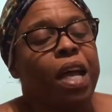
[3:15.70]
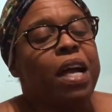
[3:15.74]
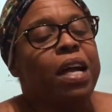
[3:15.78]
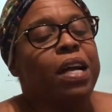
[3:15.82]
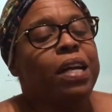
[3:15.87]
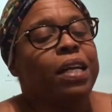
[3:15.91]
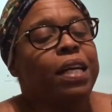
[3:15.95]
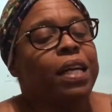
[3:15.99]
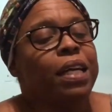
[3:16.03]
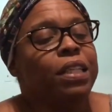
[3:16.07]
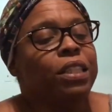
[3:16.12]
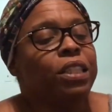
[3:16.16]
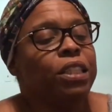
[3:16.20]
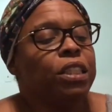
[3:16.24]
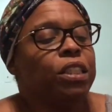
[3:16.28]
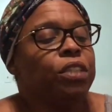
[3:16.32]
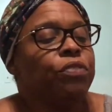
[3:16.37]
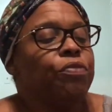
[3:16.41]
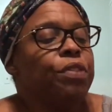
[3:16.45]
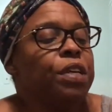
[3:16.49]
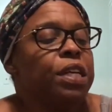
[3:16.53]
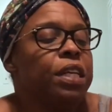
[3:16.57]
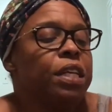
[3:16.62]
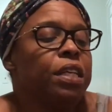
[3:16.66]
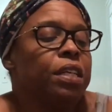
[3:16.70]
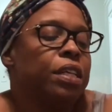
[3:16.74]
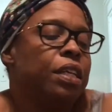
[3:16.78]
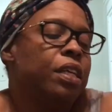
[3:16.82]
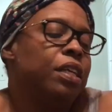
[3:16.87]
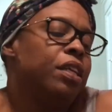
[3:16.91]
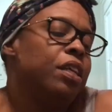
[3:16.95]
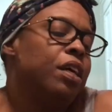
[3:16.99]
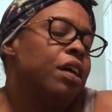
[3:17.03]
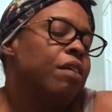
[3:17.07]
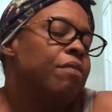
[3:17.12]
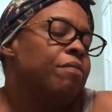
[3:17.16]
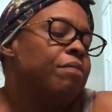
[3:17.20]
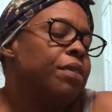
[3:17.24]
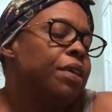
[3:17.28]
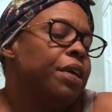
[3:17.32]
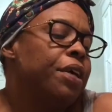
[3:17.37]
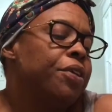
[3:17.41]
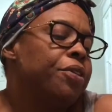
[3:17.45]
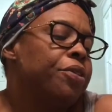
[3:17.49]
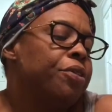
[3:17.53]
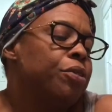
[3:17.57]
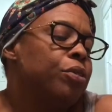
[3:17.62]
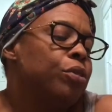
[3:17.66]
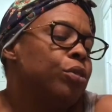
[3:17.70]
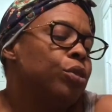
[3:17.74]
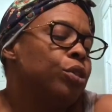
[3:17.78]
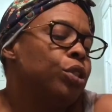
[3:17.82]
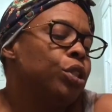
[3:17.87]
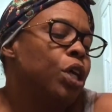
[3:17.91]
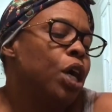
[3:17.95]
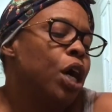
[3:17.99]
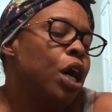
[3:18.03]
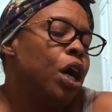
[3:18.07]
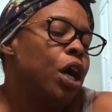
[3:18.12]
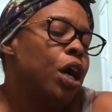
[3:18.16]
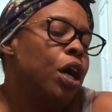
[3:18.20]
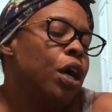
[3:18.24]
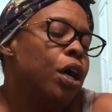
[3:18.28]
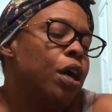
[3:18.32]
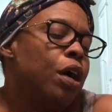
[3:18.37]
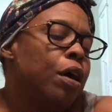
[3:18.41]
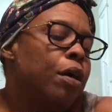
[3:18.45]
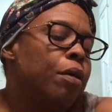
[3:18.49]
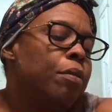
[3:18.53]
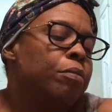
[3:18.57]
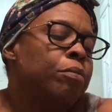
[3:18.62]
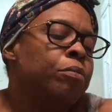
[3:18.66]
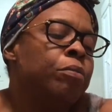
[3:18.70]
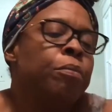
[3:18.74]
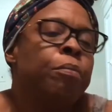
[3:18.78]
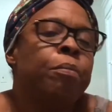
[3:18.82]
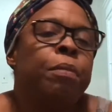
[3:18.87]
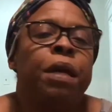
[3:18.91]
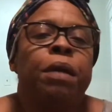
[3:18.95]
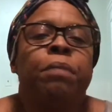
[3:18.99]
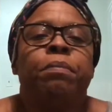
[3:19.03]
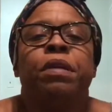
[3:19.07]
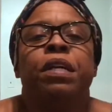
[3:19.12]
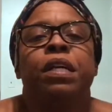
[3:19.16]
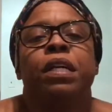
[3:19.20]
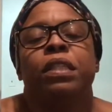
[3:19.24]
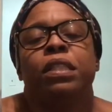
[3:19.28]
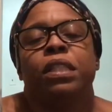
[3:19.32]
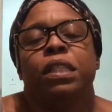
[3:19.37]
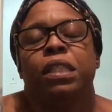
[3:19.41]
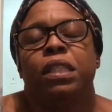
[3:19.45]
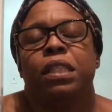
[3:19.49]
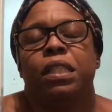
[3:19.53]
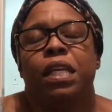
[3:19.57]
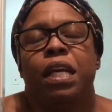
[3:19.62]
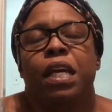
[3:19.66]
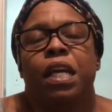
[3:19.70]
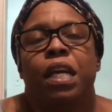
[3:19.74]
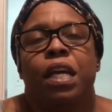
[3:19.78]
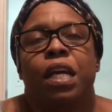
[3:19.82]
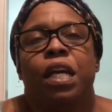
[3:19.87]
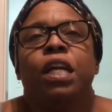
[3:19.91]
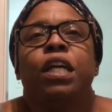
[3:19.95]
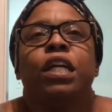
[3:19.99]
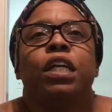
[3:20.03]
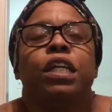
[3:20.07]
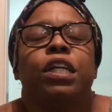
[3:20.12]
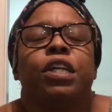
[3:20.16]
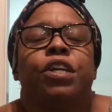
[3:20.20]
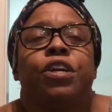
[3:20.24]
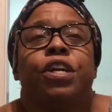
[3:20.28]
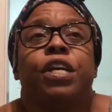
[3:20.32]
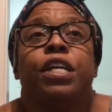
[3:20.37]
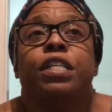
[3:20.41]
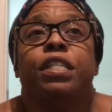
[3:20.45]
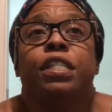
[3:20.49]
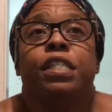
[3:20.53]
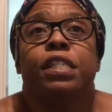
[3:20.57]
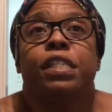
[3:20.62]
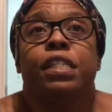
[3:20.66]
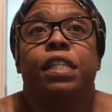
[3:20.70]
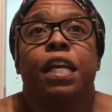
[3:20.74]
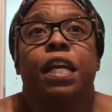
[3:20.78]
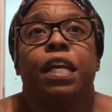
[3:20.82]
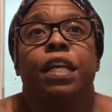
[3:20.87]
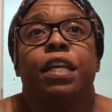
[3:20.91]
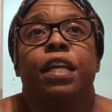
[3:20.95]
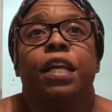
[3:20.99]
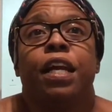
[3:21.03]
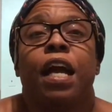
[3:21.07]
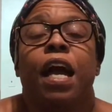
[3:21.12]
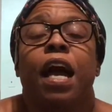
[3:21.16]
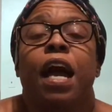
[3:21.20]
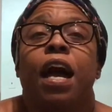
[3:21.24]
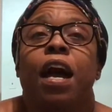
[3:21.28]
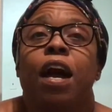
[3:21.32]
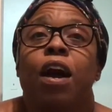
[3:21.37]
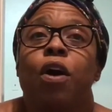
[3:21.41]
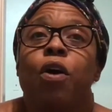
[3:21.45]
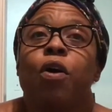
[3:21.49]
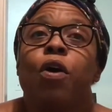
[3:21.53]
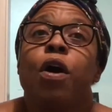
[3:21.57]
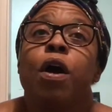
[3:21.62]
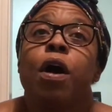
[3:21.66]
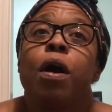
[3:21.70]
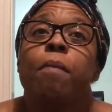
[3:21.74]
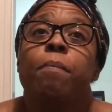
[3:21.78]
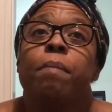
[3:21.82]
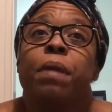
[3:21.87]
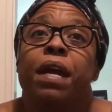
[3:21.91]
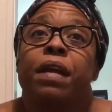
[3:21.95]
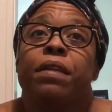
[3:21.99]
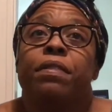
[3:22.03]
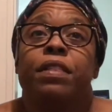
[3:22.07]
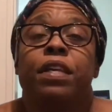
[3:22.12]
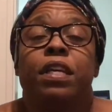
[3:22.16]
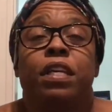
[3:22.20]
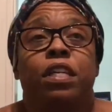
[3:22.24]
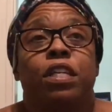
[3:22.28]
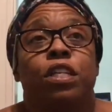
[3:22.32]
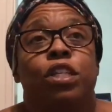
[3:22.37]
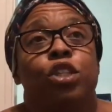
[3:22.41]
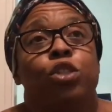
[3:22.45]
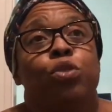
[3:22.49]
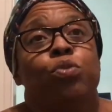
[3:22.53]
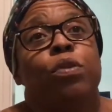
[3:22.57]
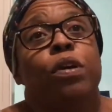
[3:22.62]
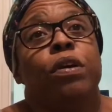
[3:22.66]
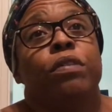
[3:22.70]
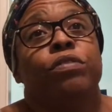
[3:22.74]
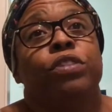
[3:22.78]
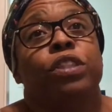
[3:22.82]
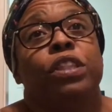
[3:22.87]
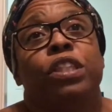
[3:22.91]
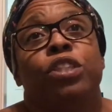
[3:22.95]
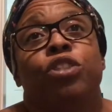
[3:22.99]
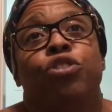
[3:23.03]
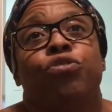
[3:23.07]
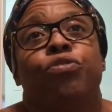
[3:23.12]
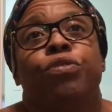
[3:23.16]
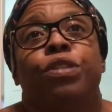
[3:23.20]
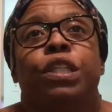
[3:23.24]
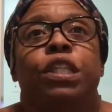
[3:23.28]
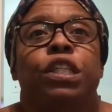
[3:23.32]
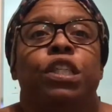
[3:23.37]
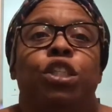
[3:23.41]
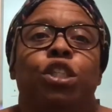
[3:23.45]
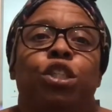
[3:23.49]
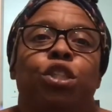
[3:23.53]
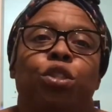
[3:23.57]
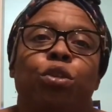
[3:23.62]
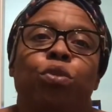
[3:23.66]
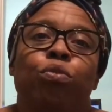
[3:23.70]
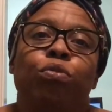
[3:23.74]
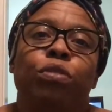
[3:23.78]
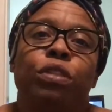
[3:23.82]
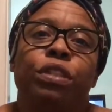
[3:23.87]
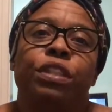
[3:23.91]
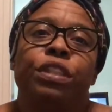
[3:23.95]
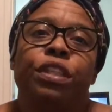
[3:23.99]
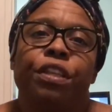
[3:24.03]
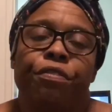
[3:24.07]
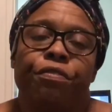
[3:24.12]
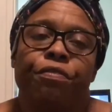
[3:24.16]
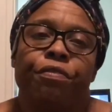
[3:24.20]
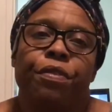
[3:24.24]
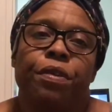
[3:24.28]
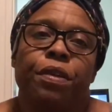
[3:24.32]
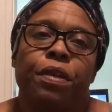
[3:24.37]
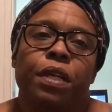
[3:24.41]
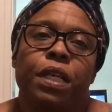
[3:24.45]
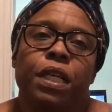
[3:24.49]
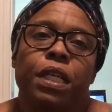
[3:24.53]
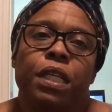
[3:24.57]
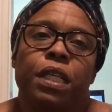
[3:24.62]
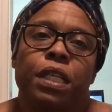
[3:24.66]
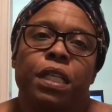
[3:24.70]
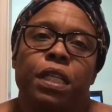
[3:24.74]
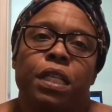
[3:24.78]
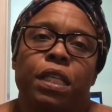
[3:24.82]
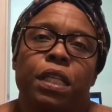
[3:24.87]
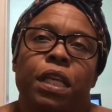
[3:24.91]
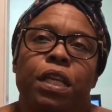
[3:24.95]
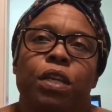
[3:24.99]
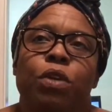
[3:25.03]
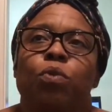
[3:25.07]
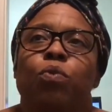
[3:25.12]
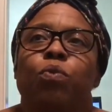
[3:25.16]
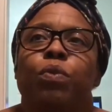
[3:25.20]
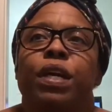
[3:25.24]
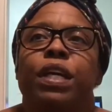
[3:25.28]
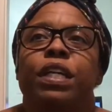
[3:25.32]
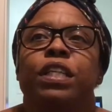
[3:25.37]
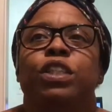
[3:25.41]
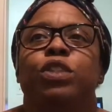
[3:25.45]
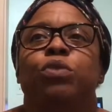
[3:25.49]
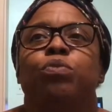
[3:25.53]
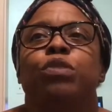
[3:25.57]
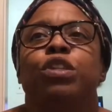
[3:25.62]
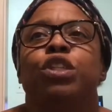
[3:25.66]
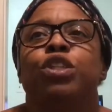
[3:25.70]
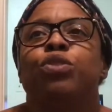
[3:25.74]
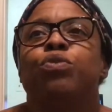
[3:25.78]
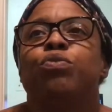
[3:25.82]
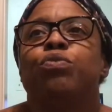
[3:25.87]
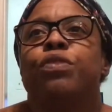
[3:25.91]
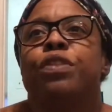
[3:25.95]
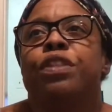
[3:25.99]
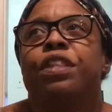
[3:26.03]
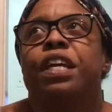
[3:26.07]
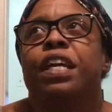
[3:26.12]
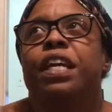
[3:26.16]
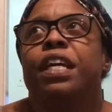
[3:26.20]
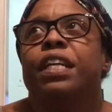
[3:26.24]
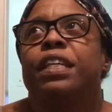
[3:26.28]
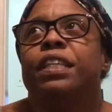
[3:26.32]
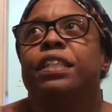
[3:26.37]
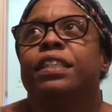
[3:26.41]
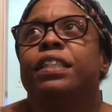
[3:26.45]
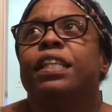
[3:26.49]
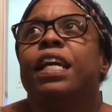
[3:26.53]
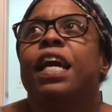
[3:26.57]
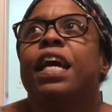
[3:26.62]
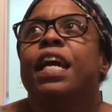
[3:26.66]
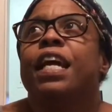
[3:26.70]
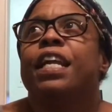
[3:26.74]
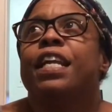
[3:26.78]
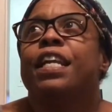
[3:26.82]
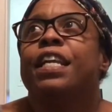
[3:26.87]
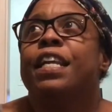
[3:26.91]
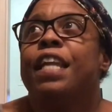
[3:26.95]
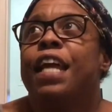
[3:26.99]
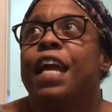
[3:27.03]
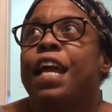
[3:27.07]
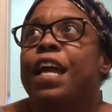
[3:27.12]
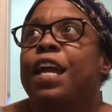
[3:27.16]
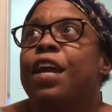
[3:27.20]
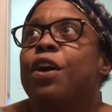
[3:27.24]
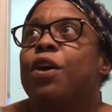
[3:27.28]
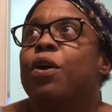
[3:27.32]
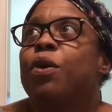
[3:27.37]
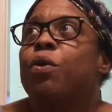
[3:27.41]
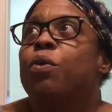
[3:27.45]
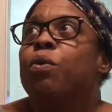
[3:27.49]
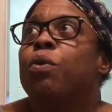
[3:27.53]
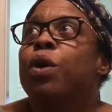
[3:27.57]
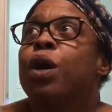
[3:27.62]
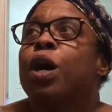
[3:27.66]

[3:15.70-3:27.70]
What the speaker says: Again, just reading the love letters made me understand a clear understanding how back then in the 12th century is so different than the ways we do things now.